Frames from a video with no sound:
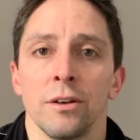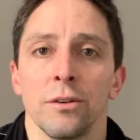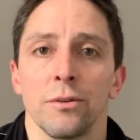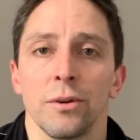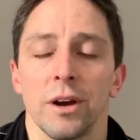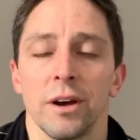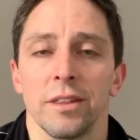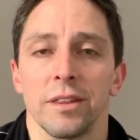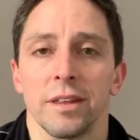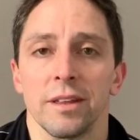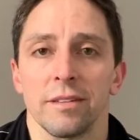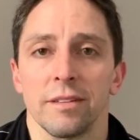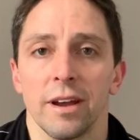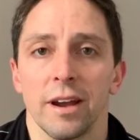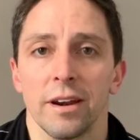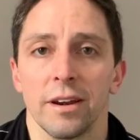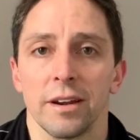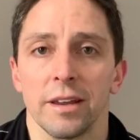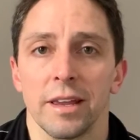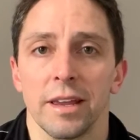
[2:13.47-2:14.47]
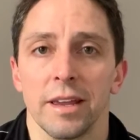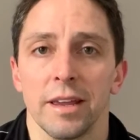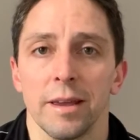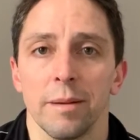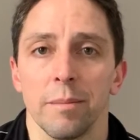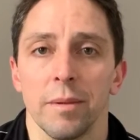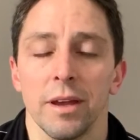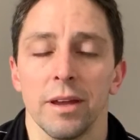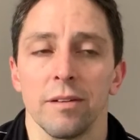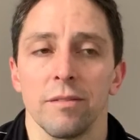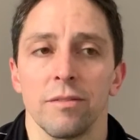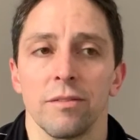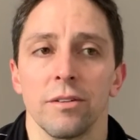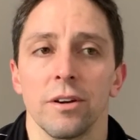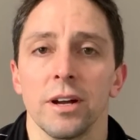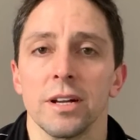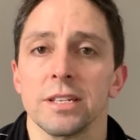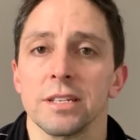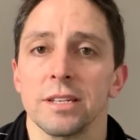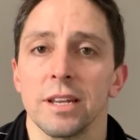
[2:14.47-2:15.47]
throughout the entire game. And for
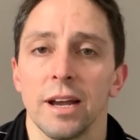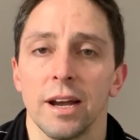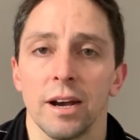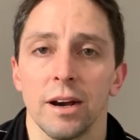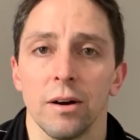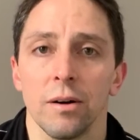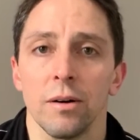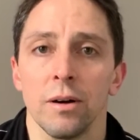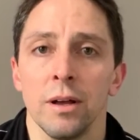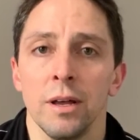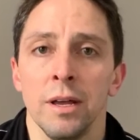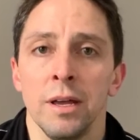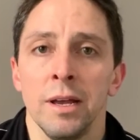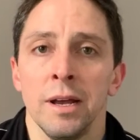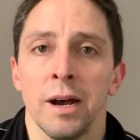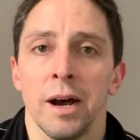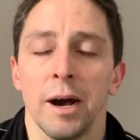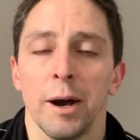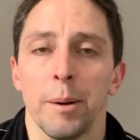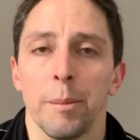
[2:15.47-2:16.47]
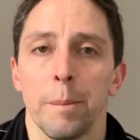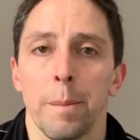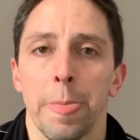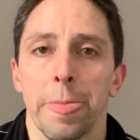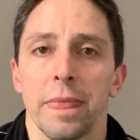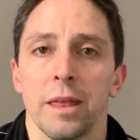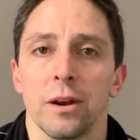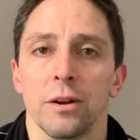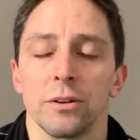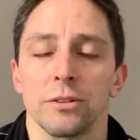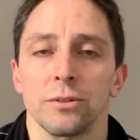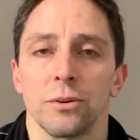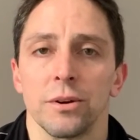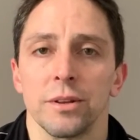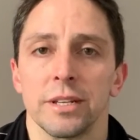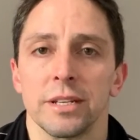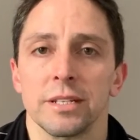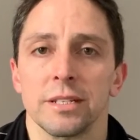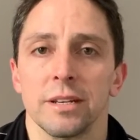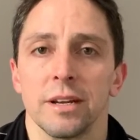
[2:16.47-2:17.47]
us now,
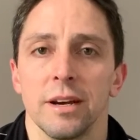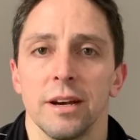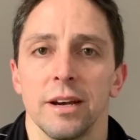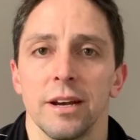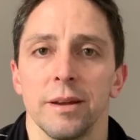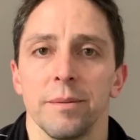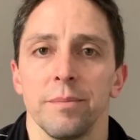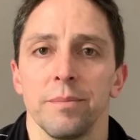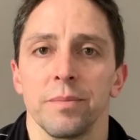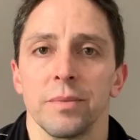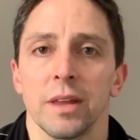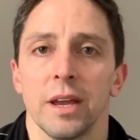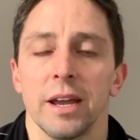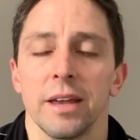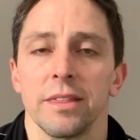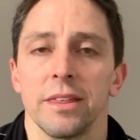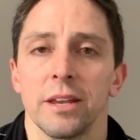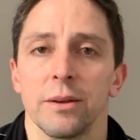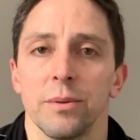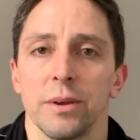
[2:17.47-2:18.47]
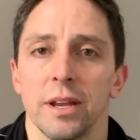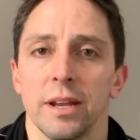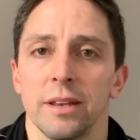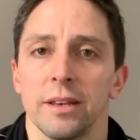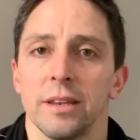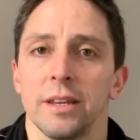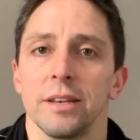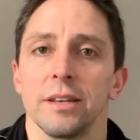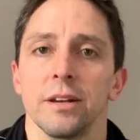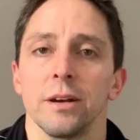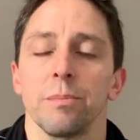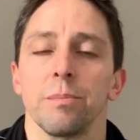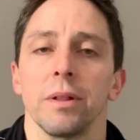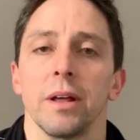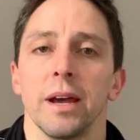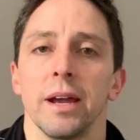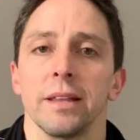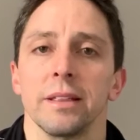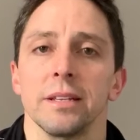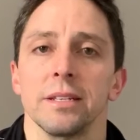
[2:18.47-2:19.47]
during this time, I think we need to
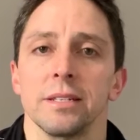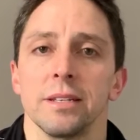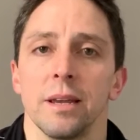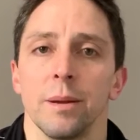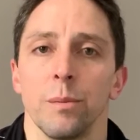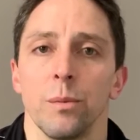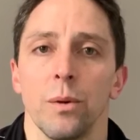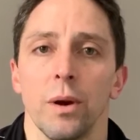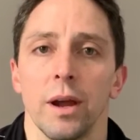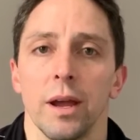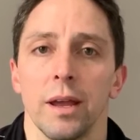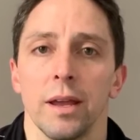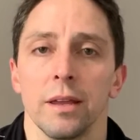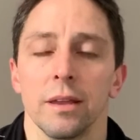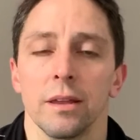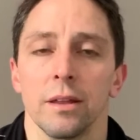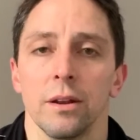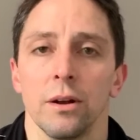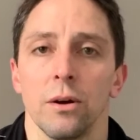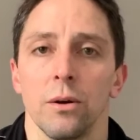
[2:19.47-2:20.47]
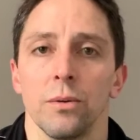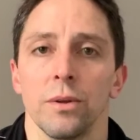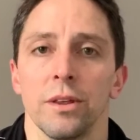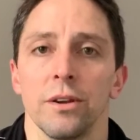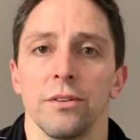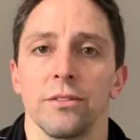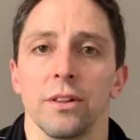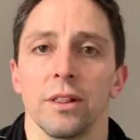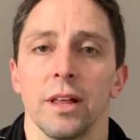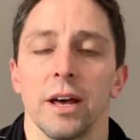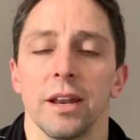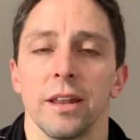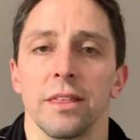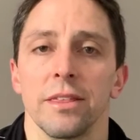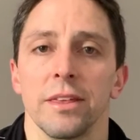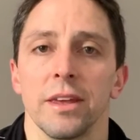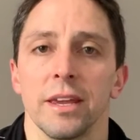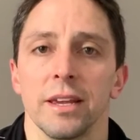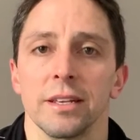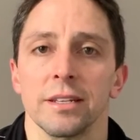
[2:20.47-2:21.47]
apply it the same way. There's a lot of
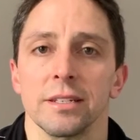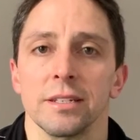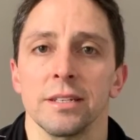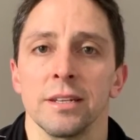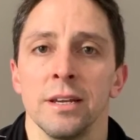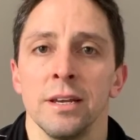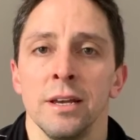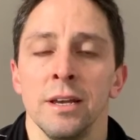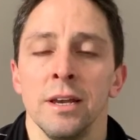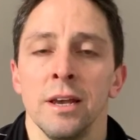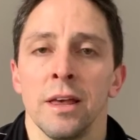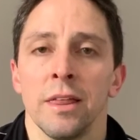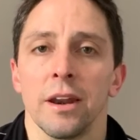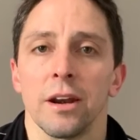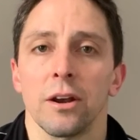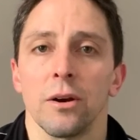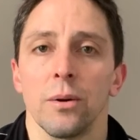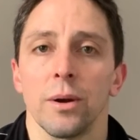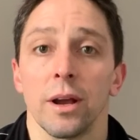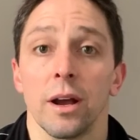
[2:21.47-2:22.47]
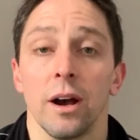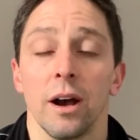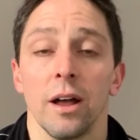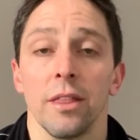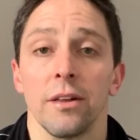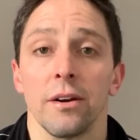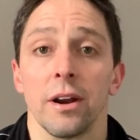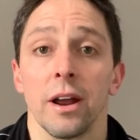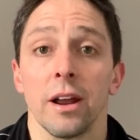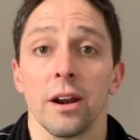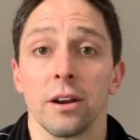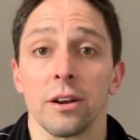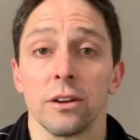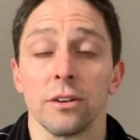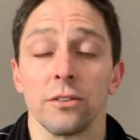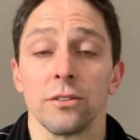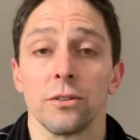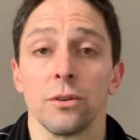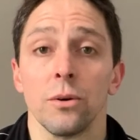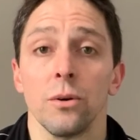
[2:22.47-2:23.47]
things that are going on, they're out of
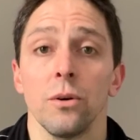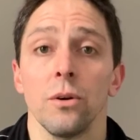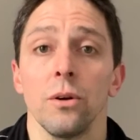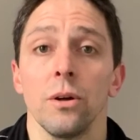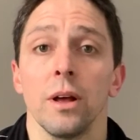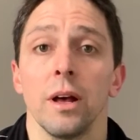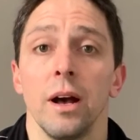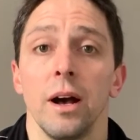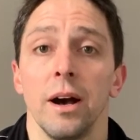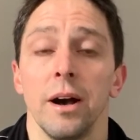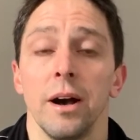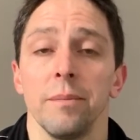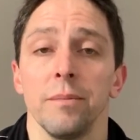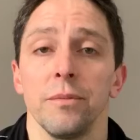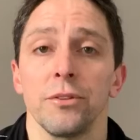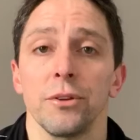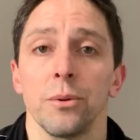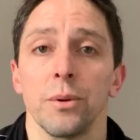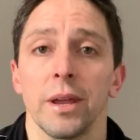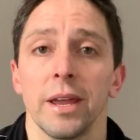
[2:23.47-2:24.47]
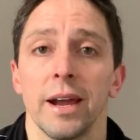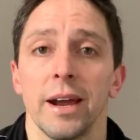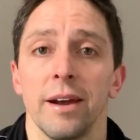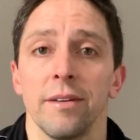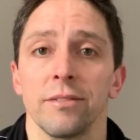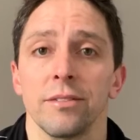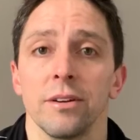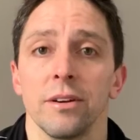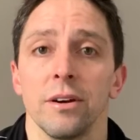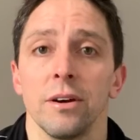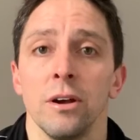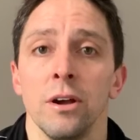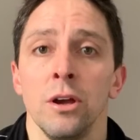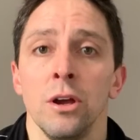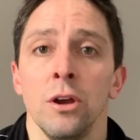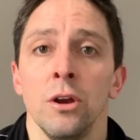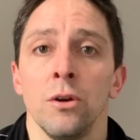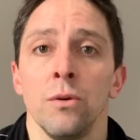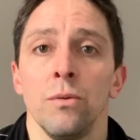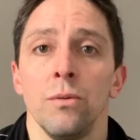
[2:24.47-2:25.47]
control. So we have to
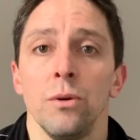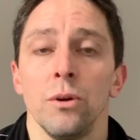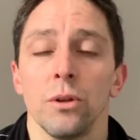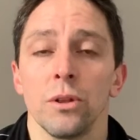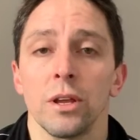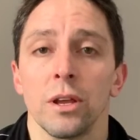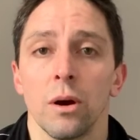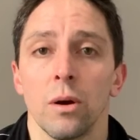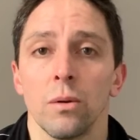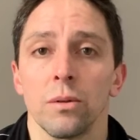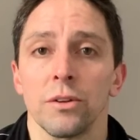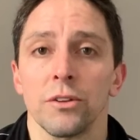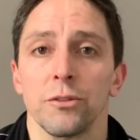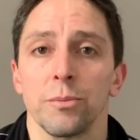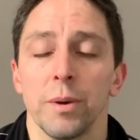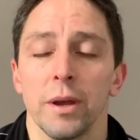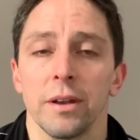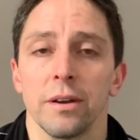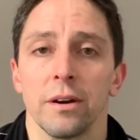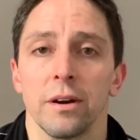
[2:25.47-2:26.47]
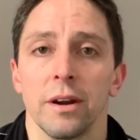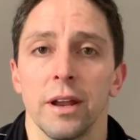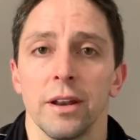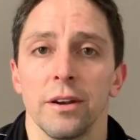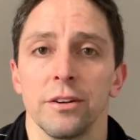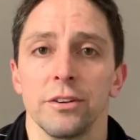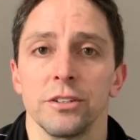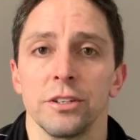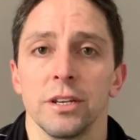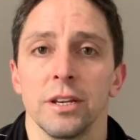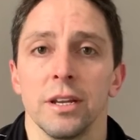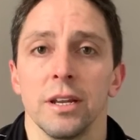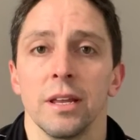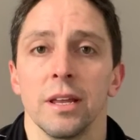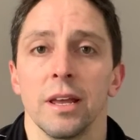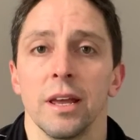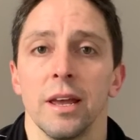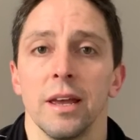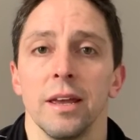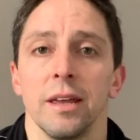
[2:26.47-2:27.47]
really only spend our energy
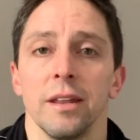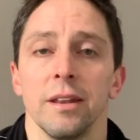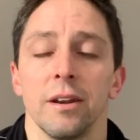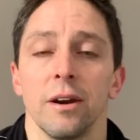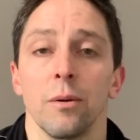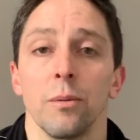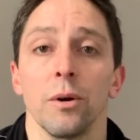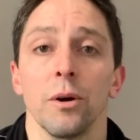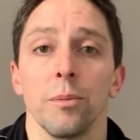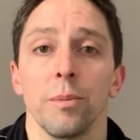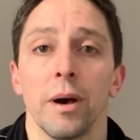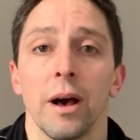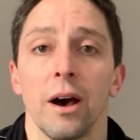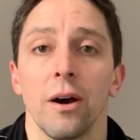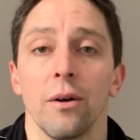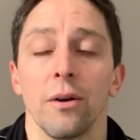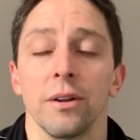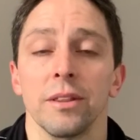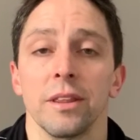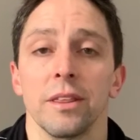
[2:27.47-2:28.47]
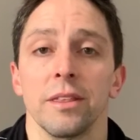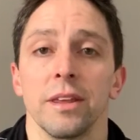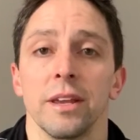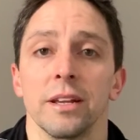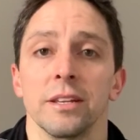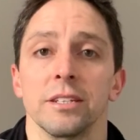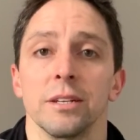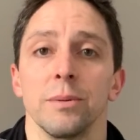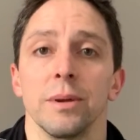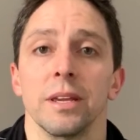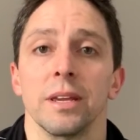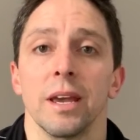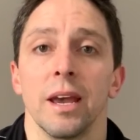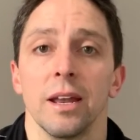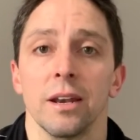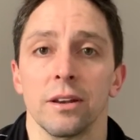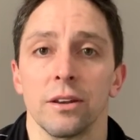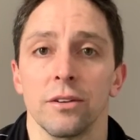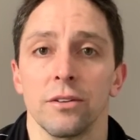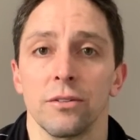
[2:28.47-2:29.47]
and our willpower on the things that we
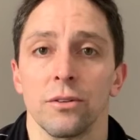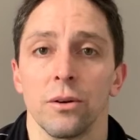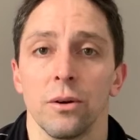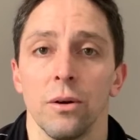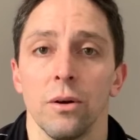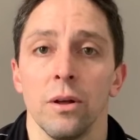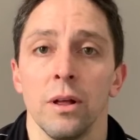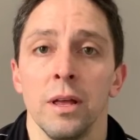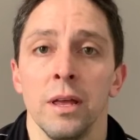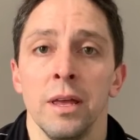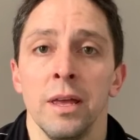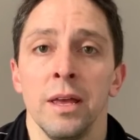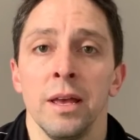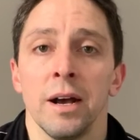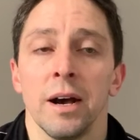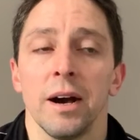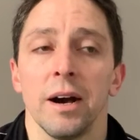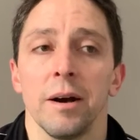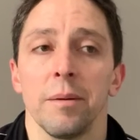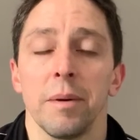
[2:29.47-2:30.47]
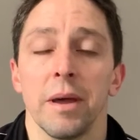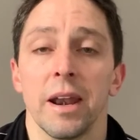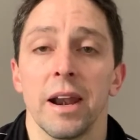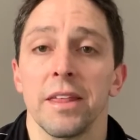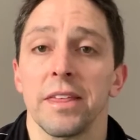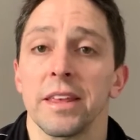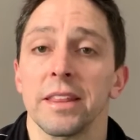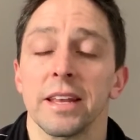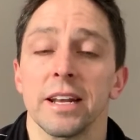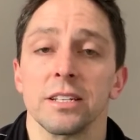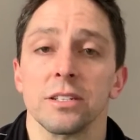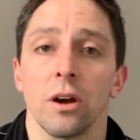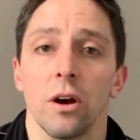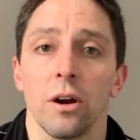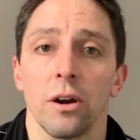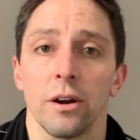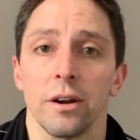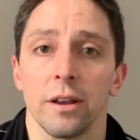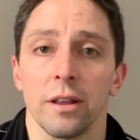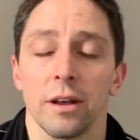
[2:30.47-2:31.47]
can control. And I think that's
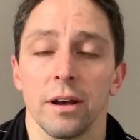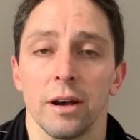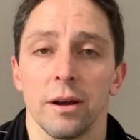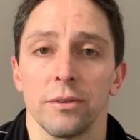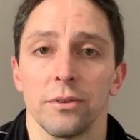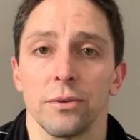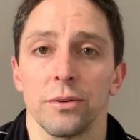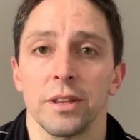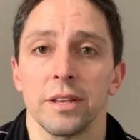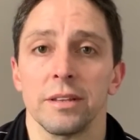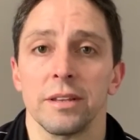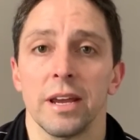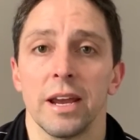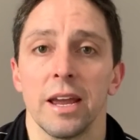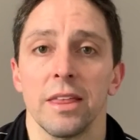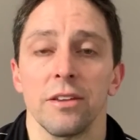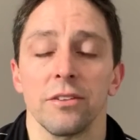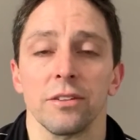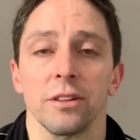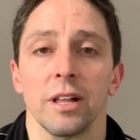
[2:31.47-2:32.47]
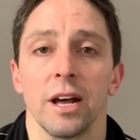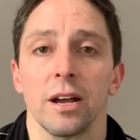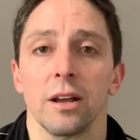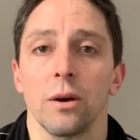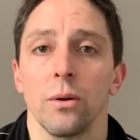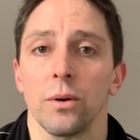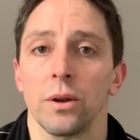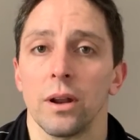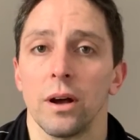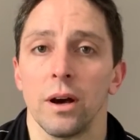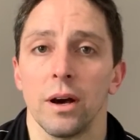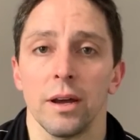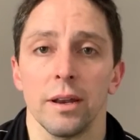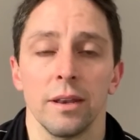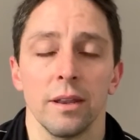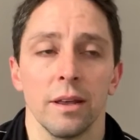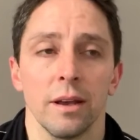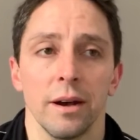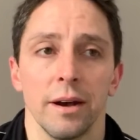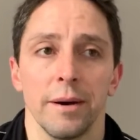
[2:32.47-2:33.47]
hard. During the day, there's a lot going
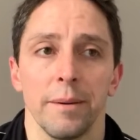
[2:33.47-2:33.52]
on.